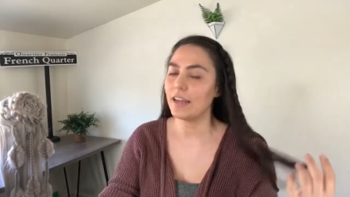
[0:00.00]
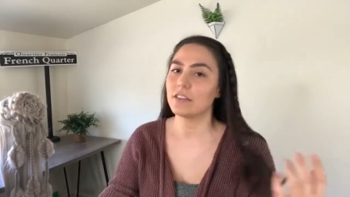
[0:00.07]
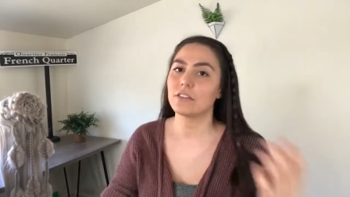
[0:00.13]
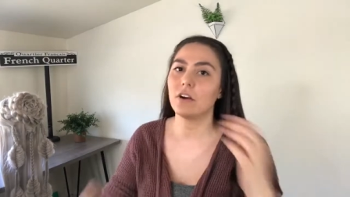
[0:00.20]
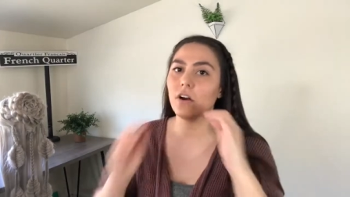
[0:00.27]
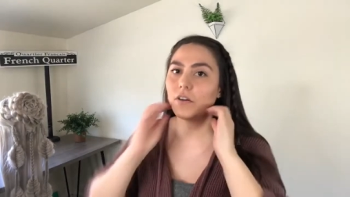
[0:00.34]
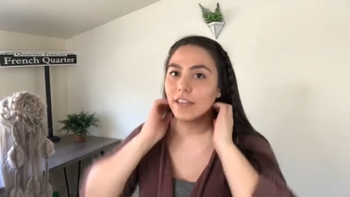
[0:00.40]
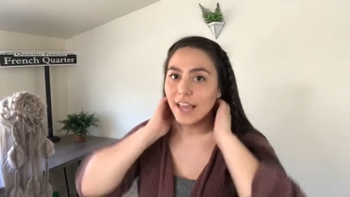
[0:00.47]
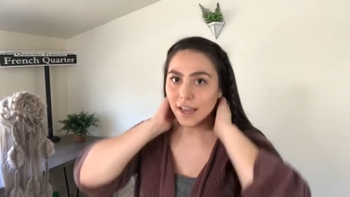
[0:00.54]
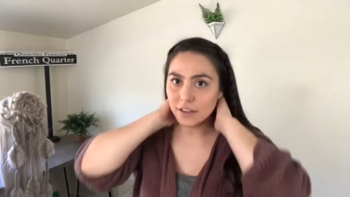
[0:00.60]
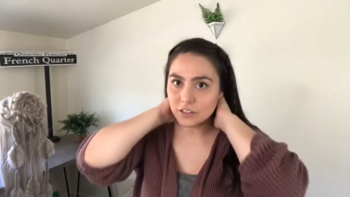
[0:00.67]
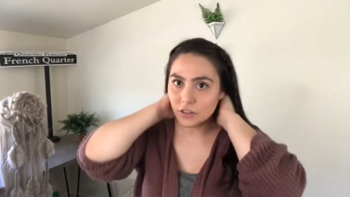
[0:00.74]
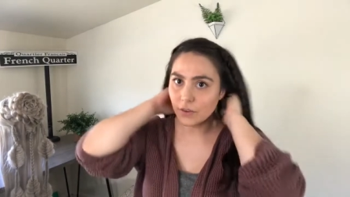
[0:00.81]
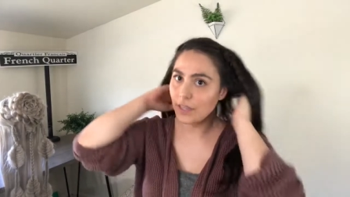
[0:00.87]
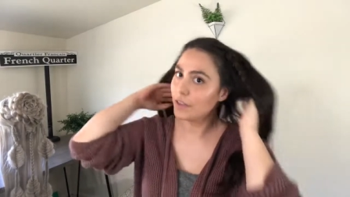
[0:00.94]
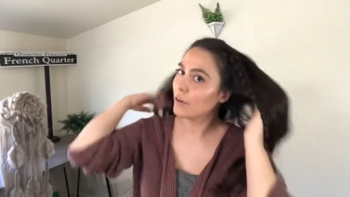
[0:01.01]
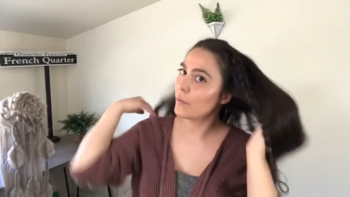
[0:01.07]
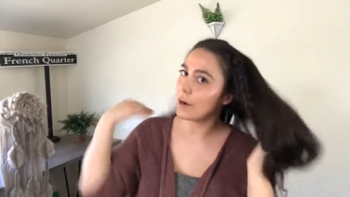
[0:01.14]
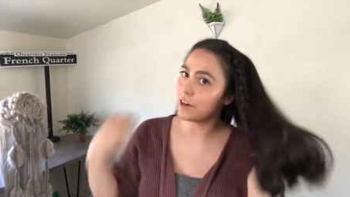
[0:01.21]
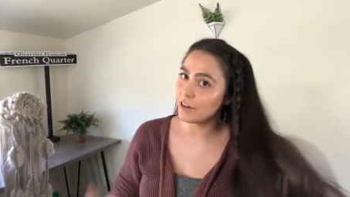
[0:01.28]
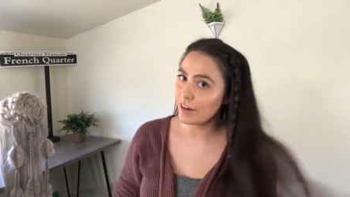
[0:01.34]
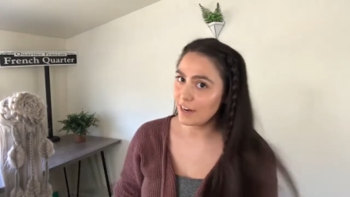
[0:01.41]
So yeah, so either wear
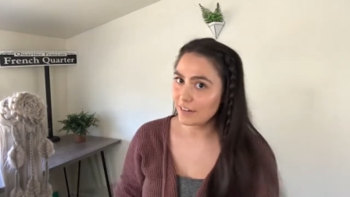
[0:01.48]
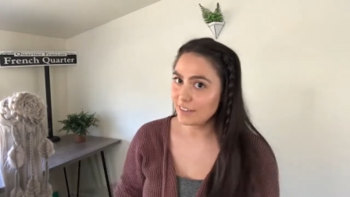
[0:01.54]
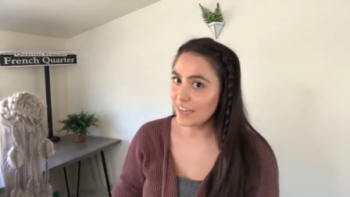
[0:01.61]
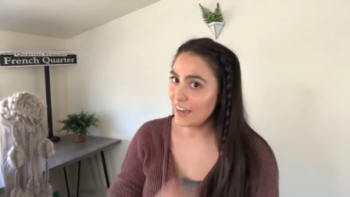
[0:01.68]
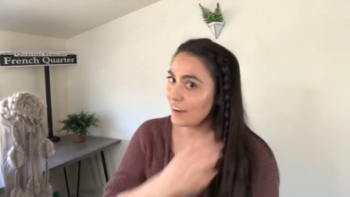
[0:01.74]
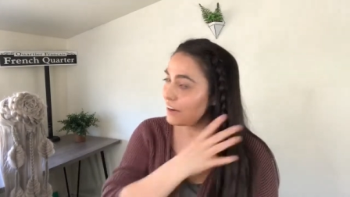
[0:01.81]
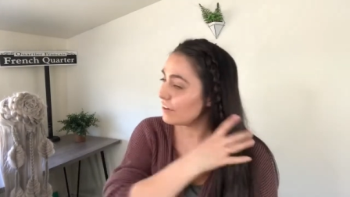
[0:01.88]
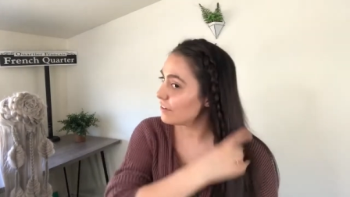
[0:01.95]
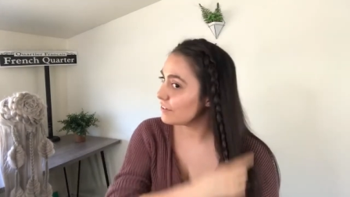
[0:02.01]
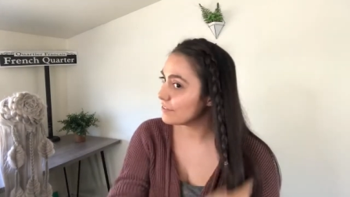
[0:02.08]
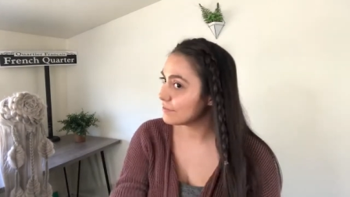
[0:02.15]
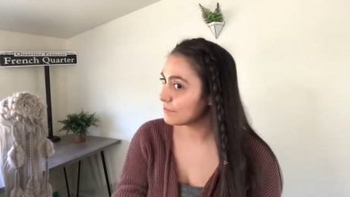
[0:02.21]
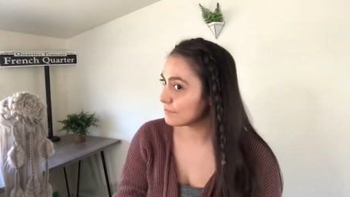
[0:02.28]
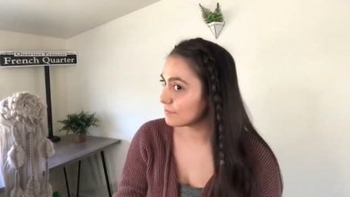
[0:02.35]
your hair down,